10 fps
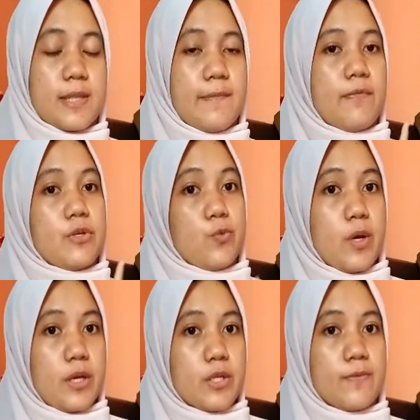the first
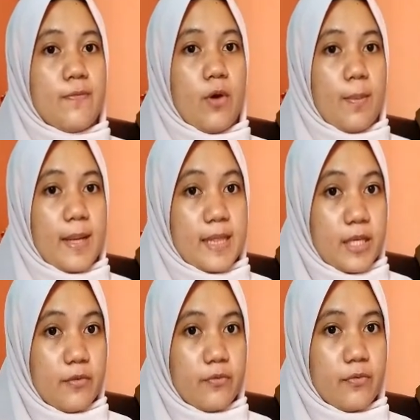one is
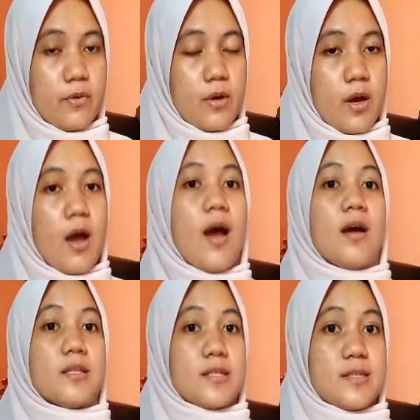formative,
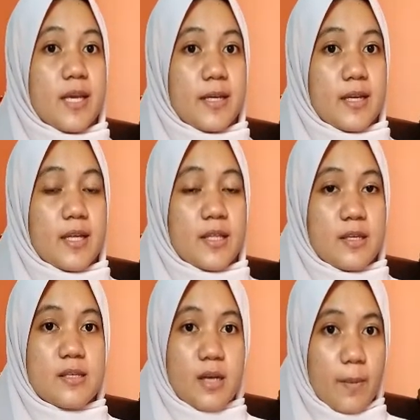the second
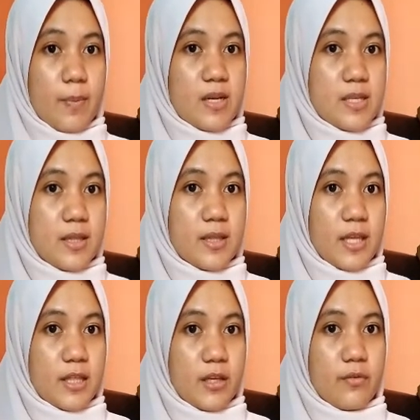is
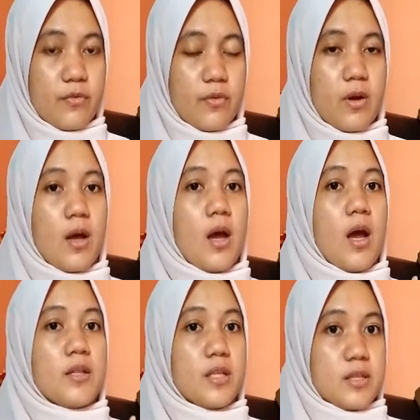representative,
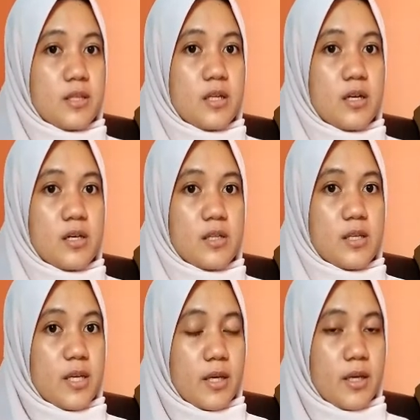the third
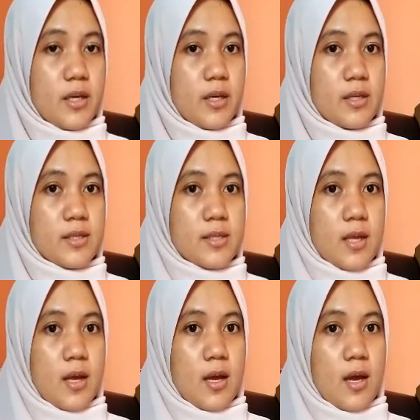is
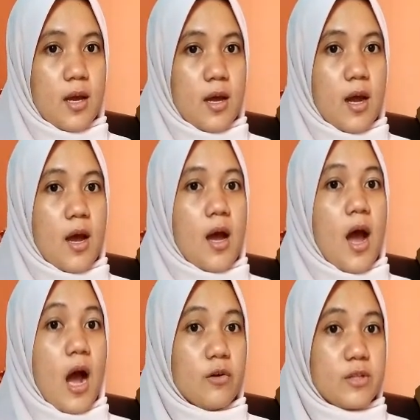
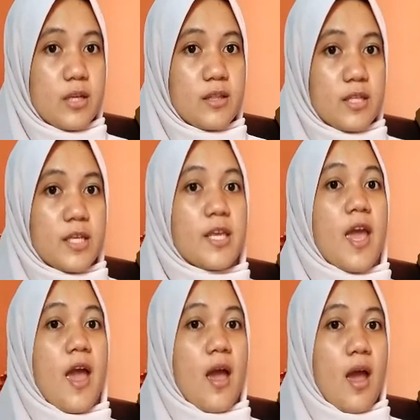authentic,
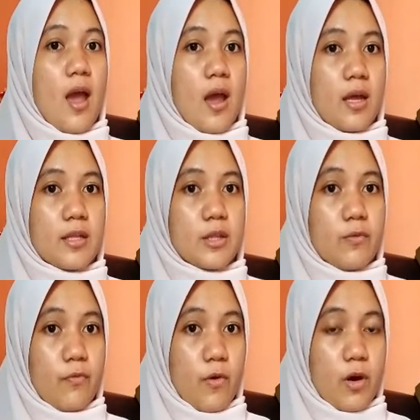and the
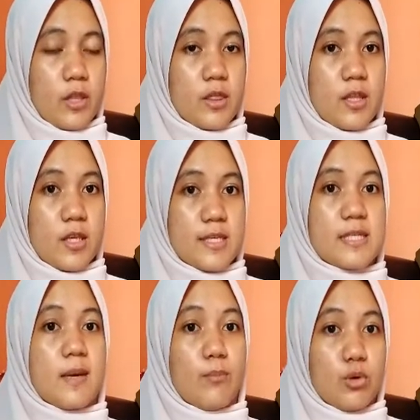fourth is
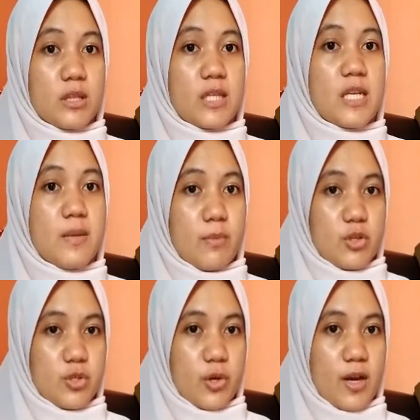
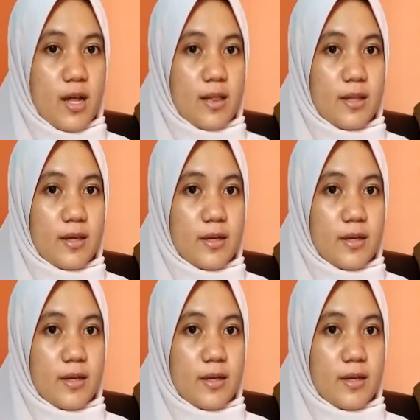multidimensional.